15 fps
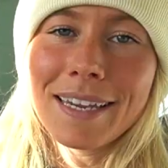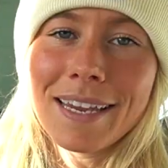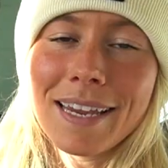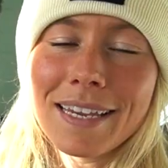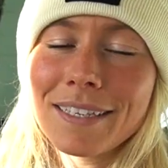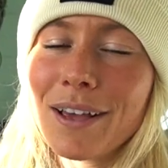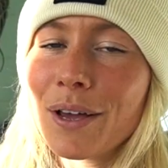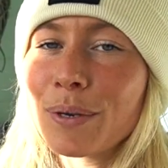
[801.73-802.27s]

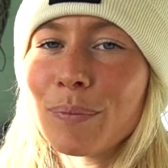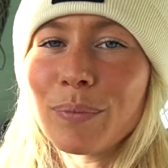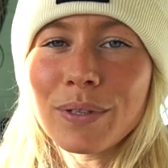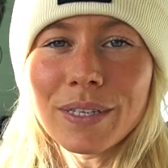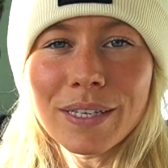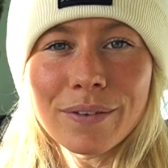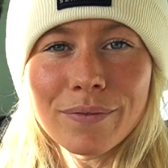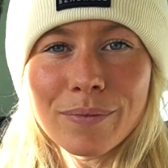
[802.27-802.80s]
is
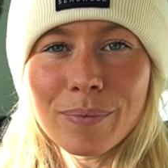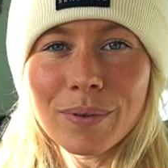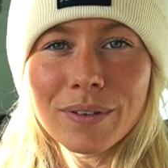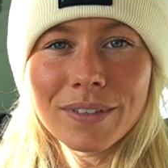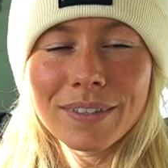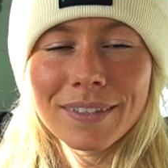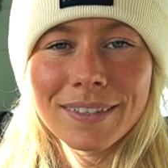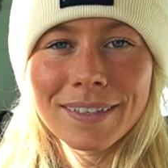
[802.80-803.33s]

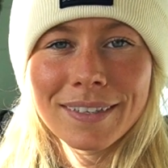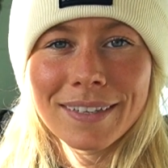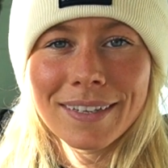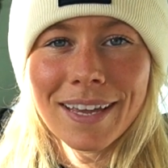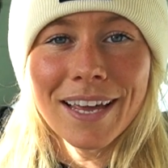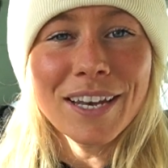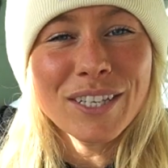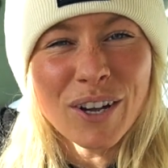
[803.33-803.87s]
unbelievable,
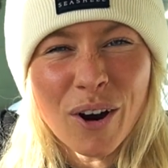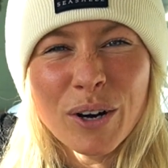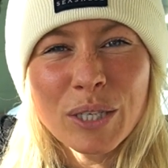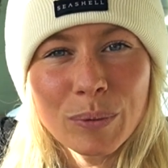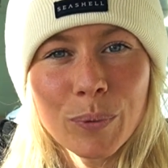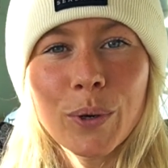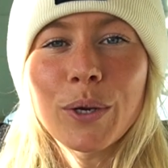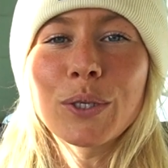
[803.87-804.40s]
and it's hard
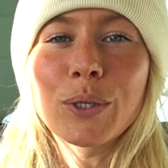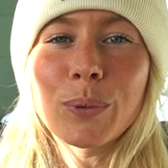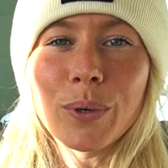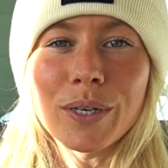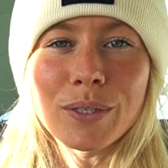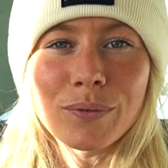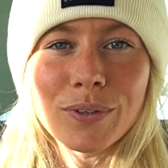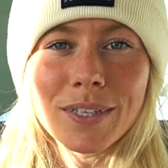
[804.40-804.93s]
to put into words